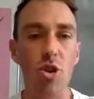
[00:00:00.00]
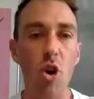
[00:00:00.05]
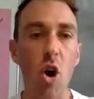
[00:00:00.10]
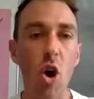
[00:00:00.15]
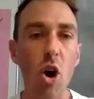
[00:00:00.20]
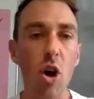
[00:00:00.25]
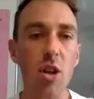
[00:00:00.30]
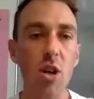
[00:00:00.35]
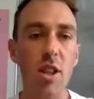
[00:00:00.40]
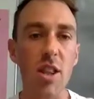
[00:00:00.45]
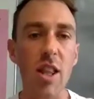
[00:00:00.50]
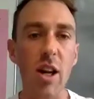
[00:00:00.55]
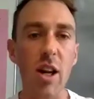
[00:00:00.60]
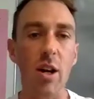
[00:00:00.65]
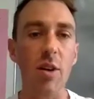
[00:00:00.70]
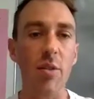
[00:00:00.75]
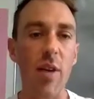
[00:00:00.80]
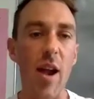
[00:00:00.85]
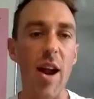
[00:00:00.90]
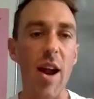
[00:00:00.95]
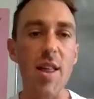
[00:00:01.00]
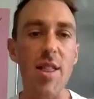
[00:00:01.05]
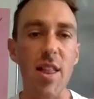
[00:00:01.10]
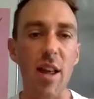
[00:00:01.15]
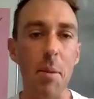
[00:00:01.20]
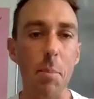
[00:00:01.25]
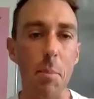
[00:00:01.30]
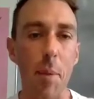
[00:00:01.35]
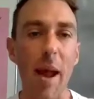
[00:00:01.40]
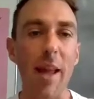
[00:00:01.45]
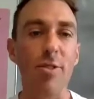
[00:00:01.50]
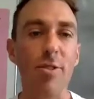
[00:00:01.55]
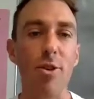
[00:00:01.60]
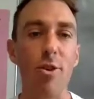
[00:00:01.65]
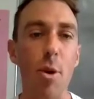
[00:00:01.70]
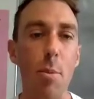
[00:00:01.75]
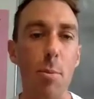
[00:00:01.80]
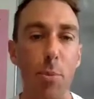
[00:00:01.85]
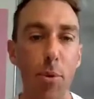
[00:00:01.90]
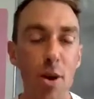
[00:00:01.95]
can't think of anything better. You
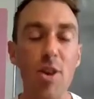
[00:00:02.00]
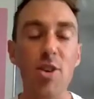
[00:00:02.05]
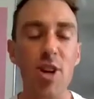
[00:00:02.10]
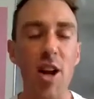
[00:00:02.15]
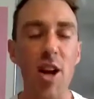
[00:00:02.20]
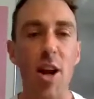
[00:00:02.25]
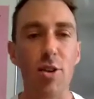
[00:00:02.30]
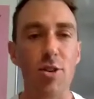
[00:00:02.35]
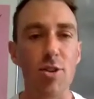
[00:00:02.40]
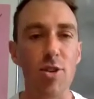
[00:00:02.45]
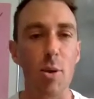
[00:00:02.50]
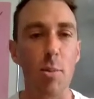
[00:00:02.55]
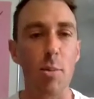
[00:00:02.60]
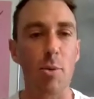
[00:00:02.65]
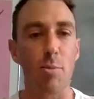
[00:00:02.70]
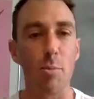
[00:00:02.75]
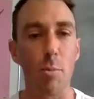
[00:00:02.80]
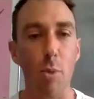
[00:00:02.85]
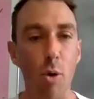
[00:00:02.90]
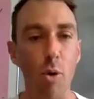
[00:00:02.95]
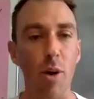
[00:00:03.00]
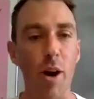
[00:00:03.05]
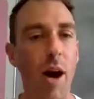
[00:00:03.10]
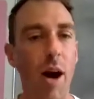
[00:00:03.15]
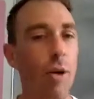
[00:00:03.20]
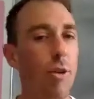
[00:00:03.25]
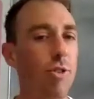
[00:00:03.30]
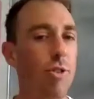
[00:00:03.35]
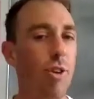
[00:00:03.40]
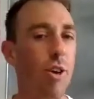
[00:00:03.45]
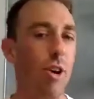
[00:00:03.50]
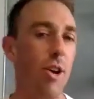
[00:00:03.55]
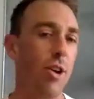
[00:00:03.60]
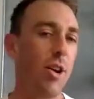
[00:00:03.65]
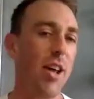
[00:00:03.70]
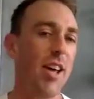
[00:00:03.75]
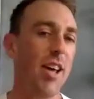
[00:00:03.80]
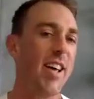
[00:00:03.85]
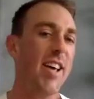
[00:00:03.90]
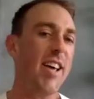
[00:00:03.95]
appreciate it so much more now. So
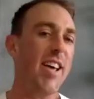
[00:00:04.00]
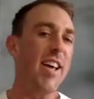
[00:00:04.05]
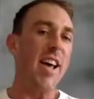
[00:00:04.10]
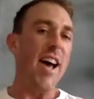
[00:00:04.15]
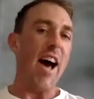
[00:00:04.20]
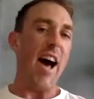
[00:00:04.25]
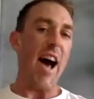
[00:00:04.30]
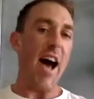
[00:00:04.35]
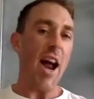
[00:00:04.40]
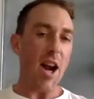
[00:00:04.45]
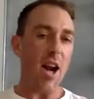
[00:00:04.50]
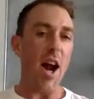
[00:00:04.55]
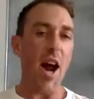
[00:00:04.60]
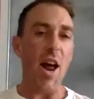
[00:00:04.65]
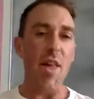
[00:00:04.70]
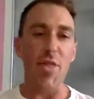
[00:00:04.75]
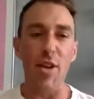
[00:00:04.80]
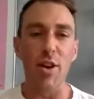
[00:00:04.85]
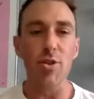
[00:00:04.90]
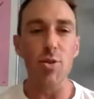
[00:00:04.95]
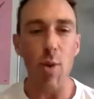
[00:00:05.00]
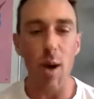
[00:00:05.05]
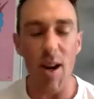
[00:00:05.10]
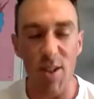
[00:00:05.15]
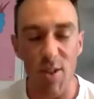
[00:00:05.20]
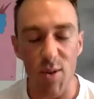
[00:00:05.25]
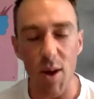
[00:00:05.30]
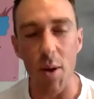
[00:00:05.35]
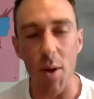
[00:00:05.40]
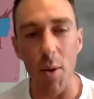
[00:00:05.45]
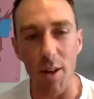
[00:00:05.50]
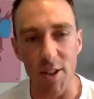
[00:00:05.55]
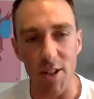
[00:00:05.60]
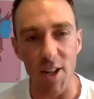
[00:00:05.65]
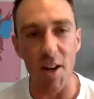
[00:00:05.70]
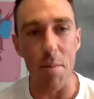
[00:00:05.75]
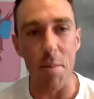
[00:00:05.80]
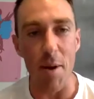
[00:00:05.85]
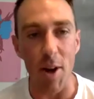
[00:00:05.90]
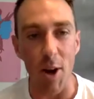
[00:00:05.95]
I don't know. I think 2021 is
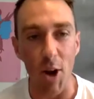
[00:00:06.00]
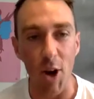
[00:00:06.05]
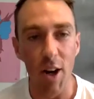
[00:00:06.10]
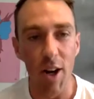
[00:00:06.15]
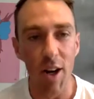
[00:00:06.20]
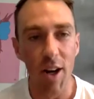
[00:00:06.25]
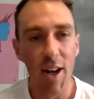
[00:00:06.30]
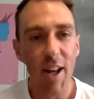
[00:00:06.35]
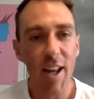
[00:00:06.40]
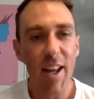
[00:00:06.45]
going to be good.